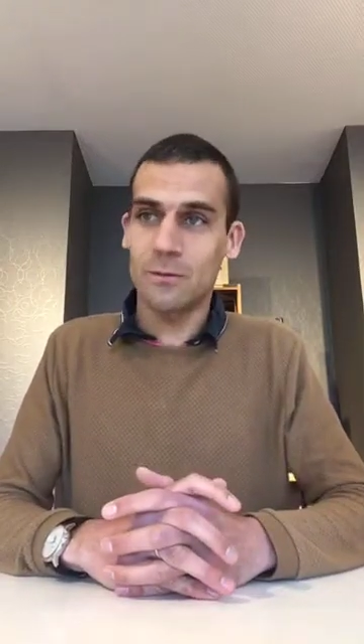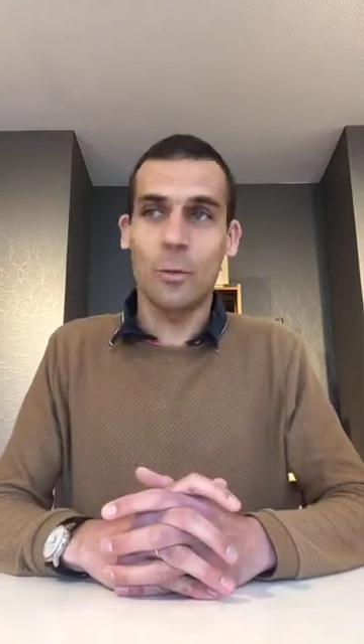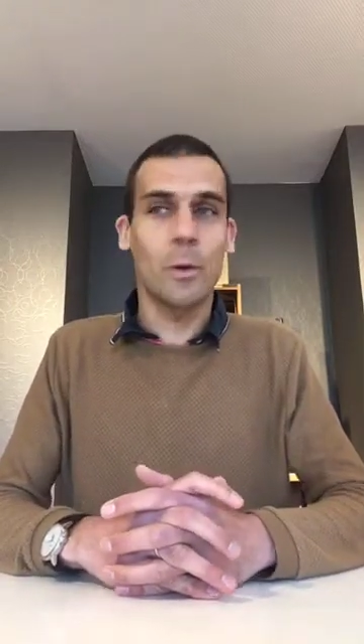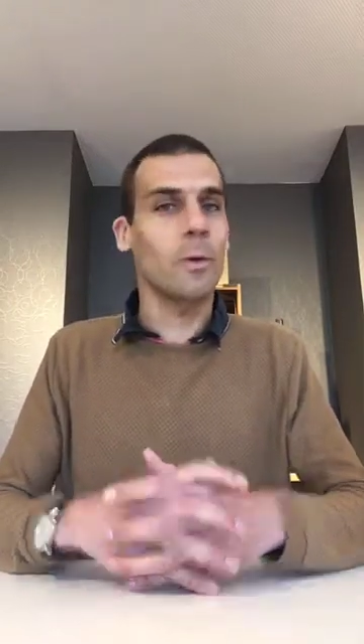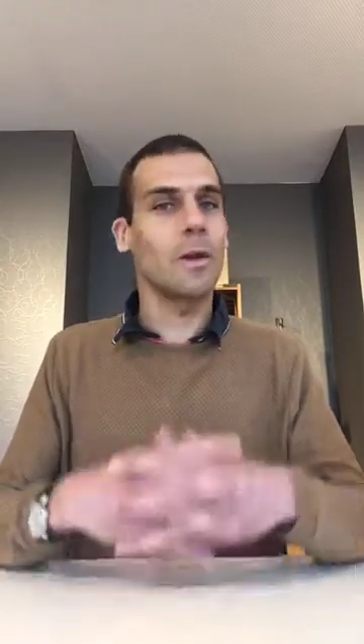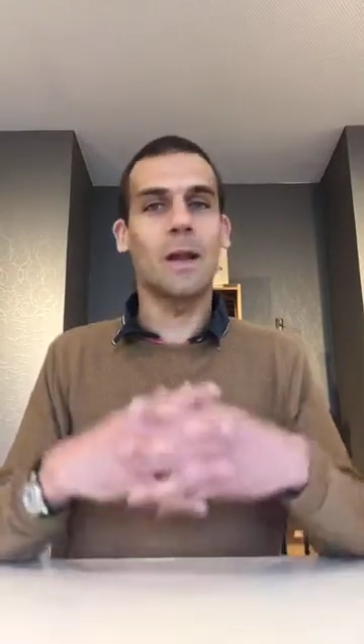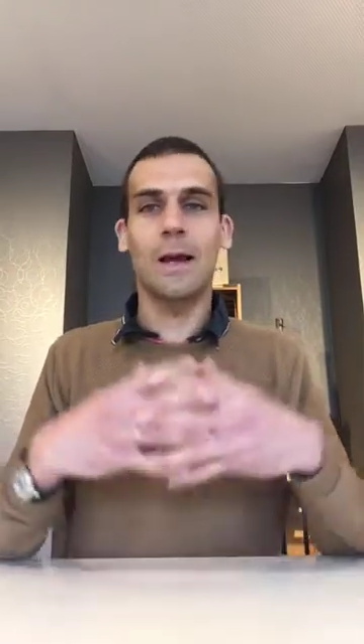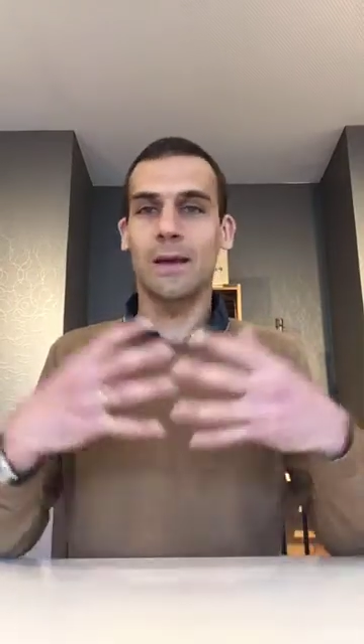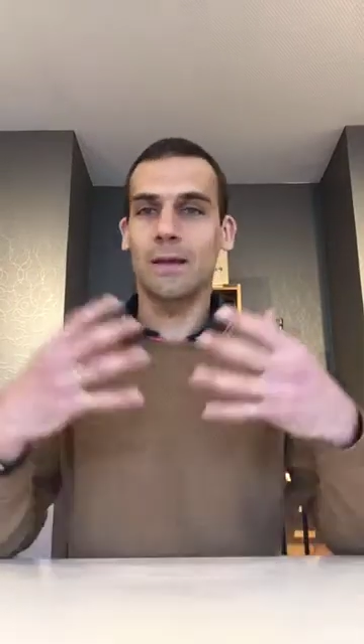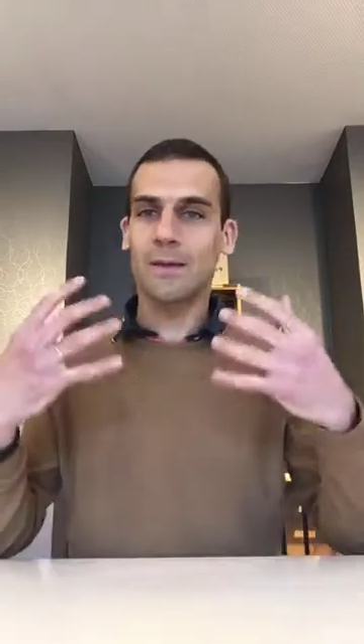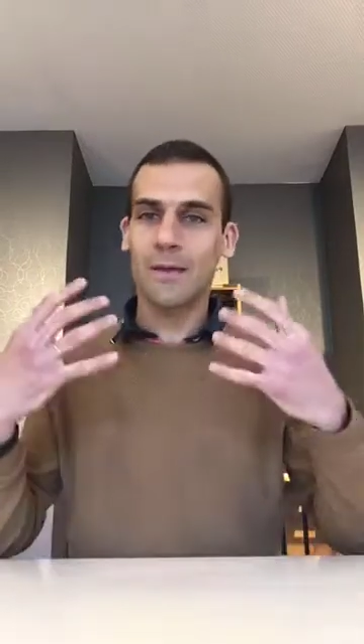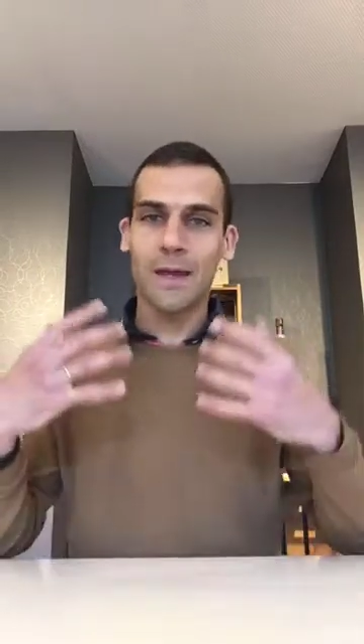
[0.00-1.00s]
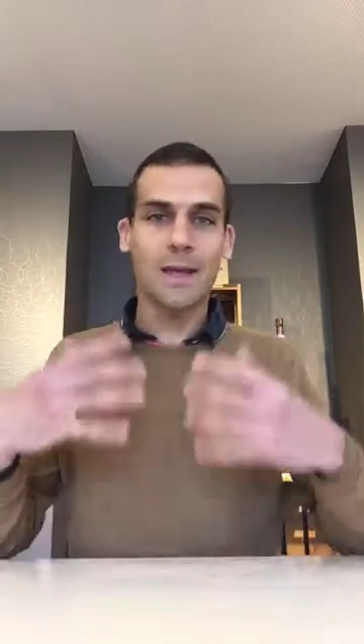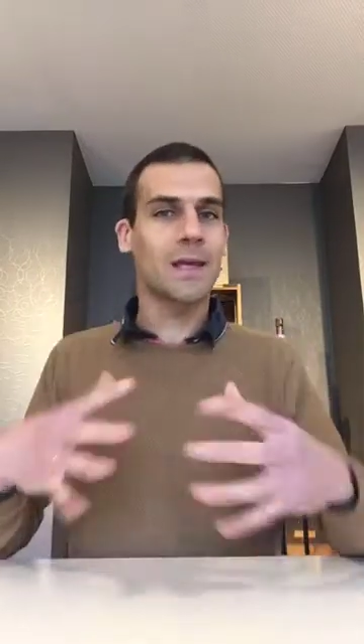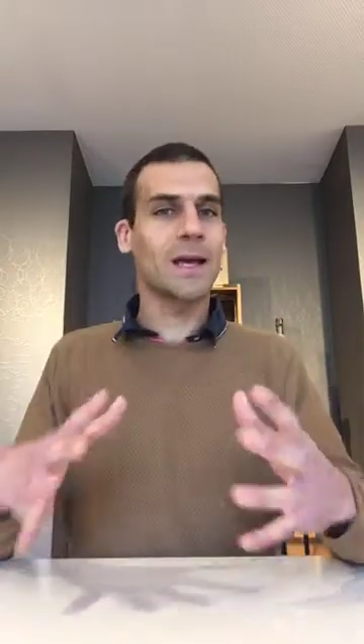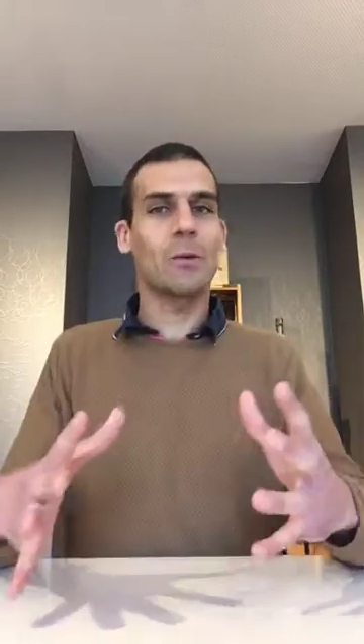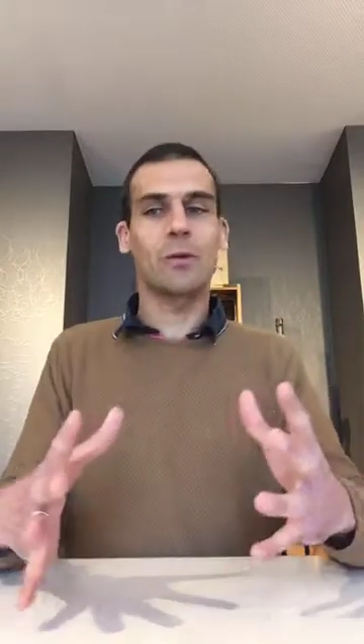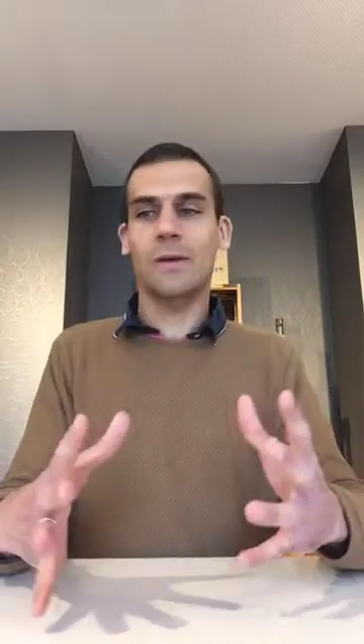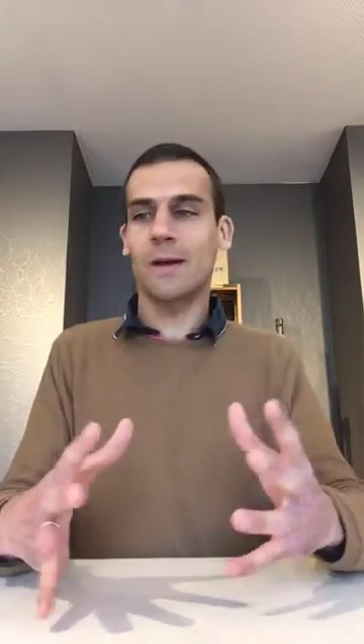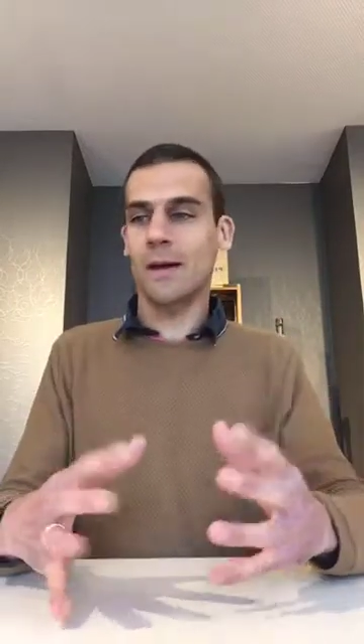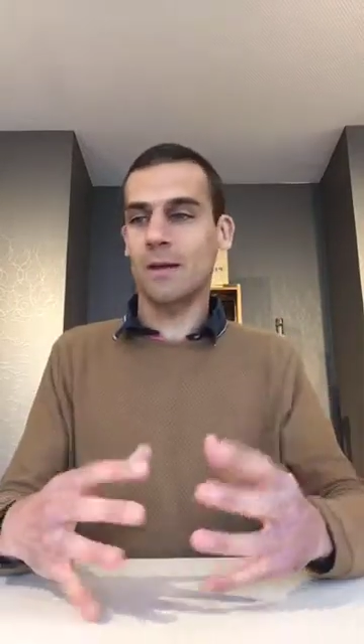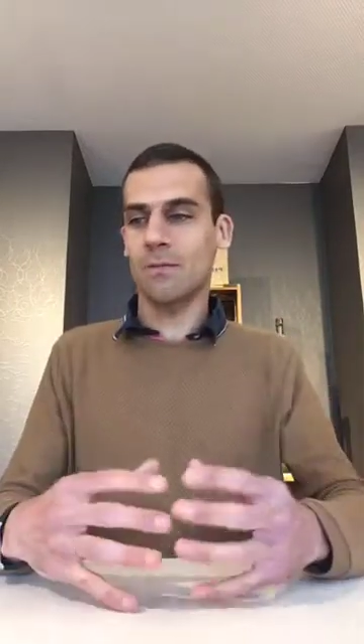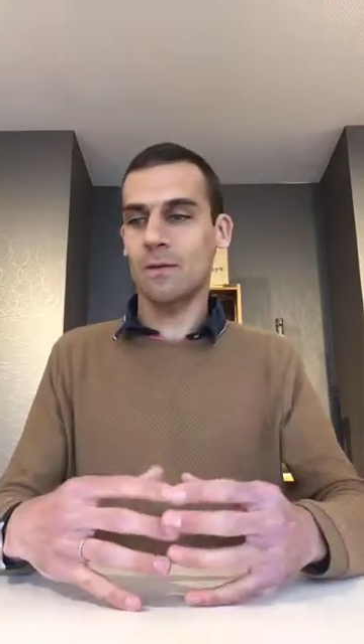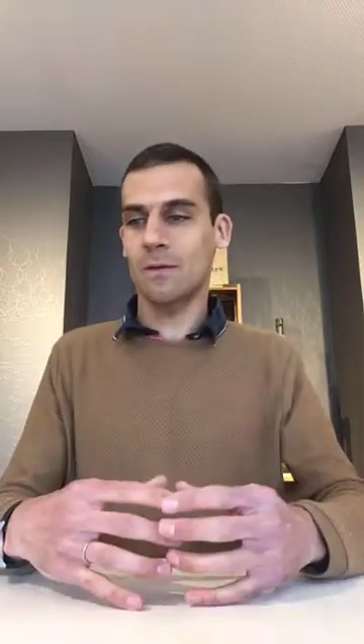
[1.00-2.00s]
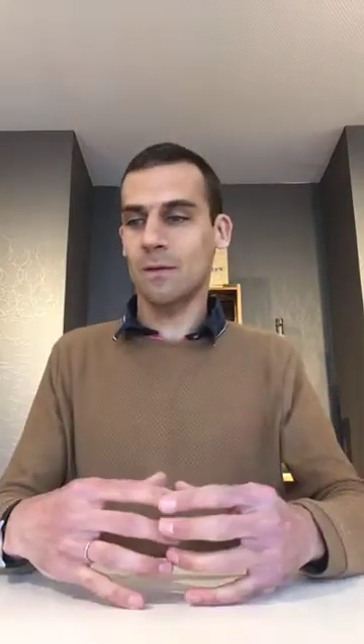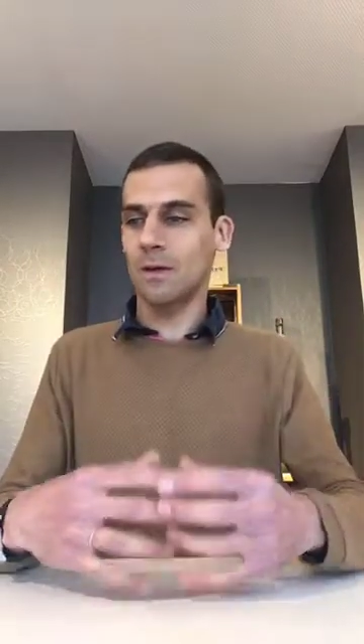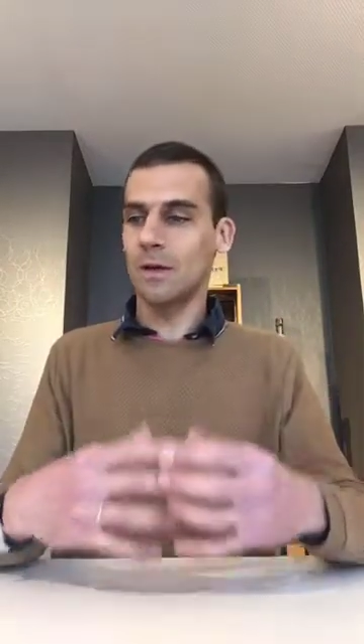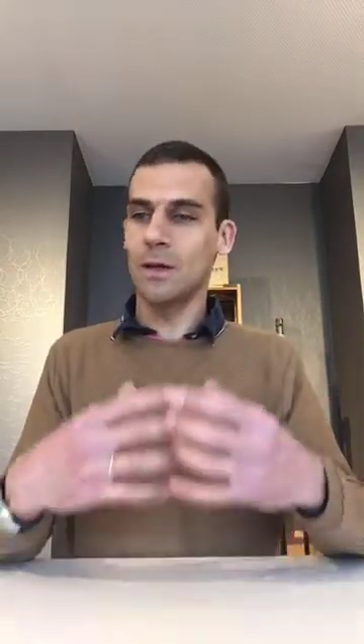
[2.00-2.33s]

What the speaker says: We really like taking our times.